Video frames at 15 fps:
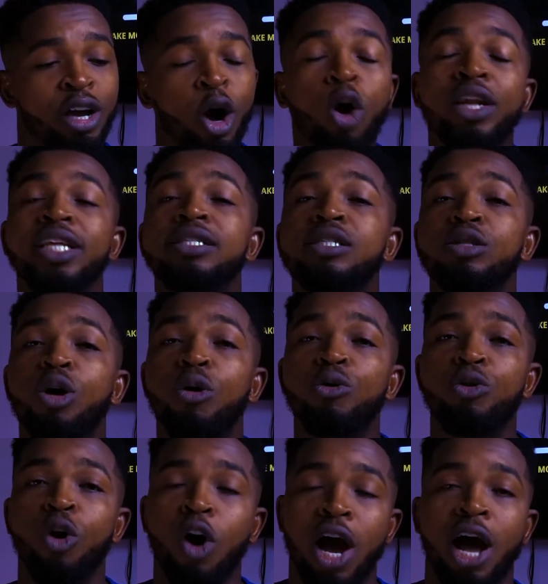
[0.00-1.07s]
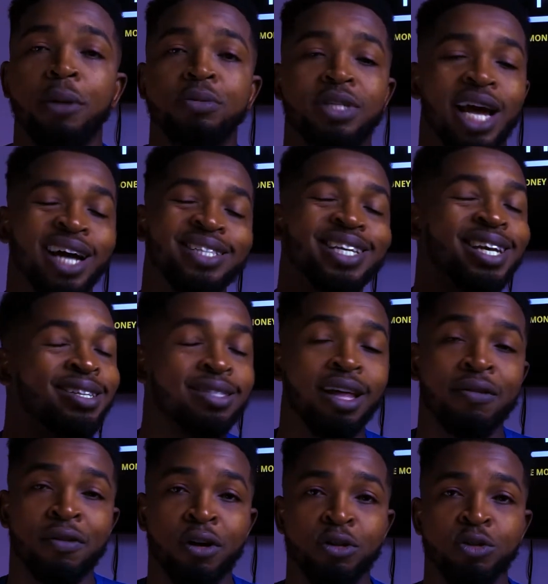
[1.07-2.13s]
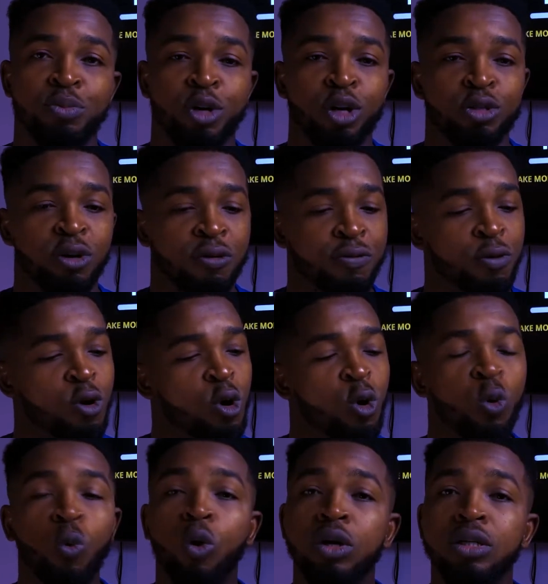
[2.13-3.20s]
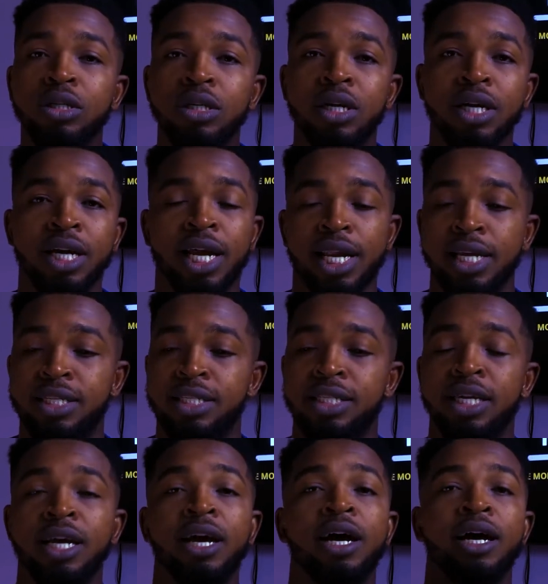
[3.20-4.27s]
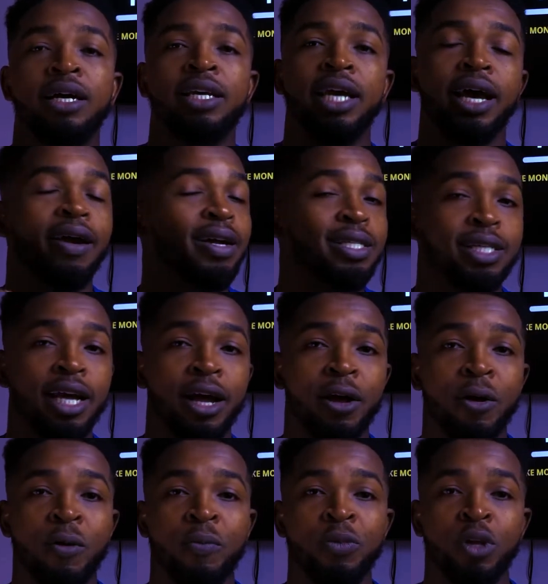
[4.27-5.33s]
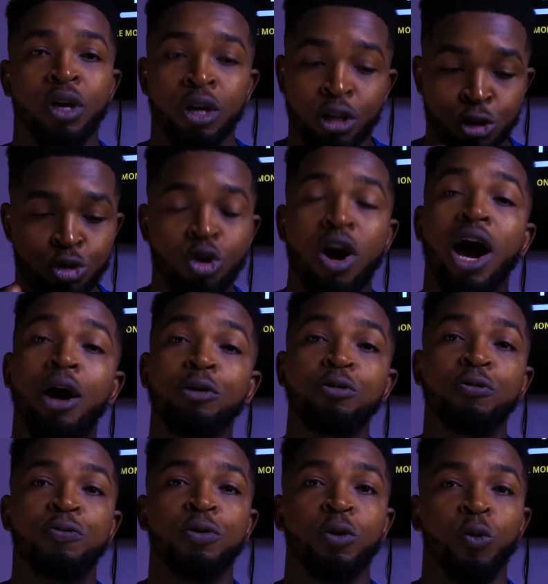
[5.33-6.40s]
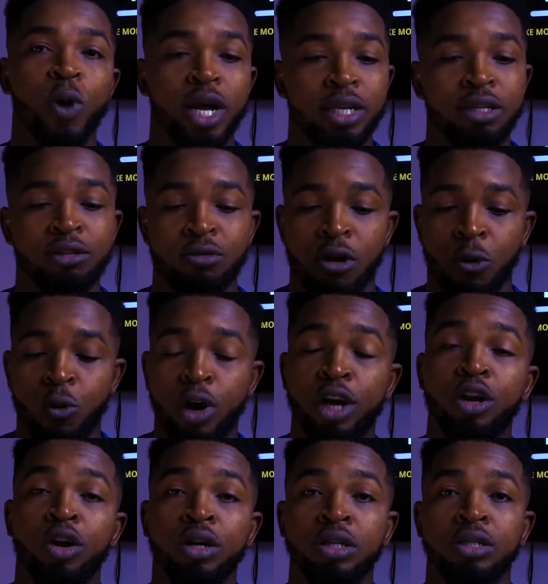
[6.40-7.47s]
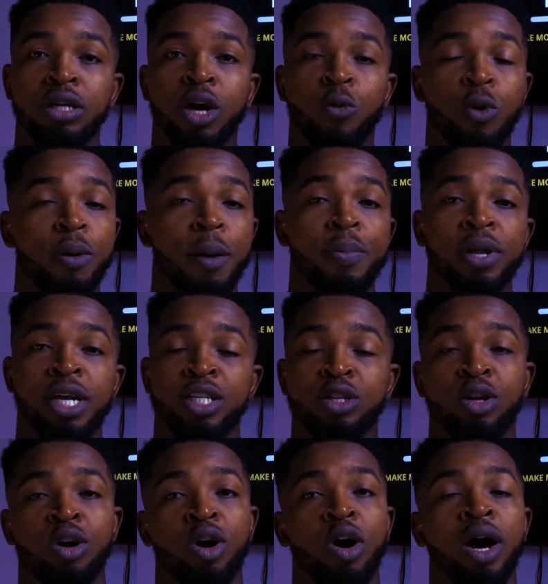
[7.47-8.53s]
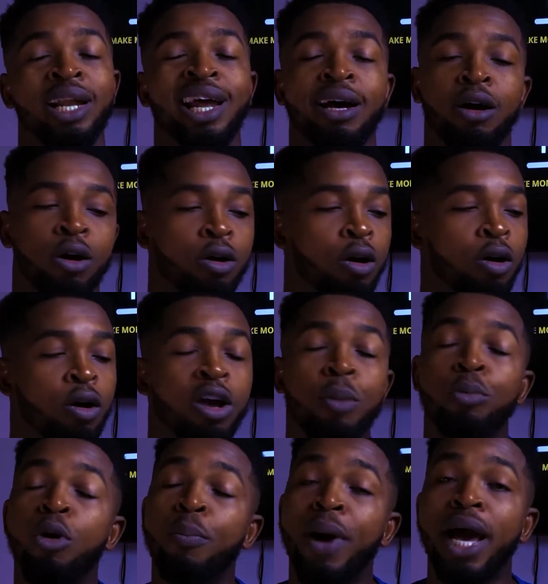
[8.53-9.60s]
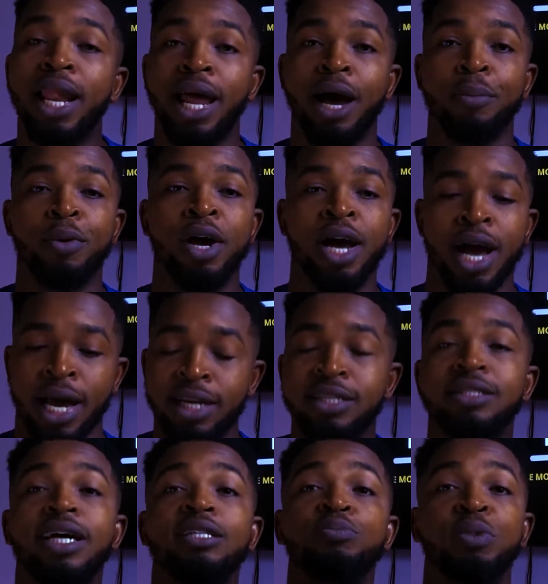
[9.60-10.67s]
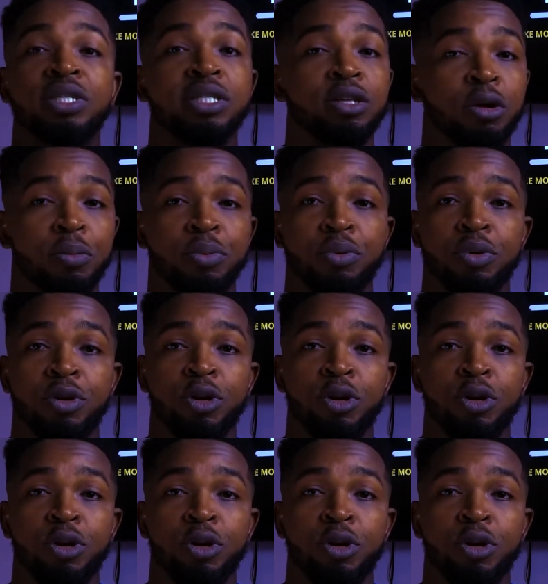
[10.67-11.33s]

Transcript: uninstall your apps at intervals because of one glitch here and there. You know how you feel when you are working on a web application or a mobile app and it starts messing up.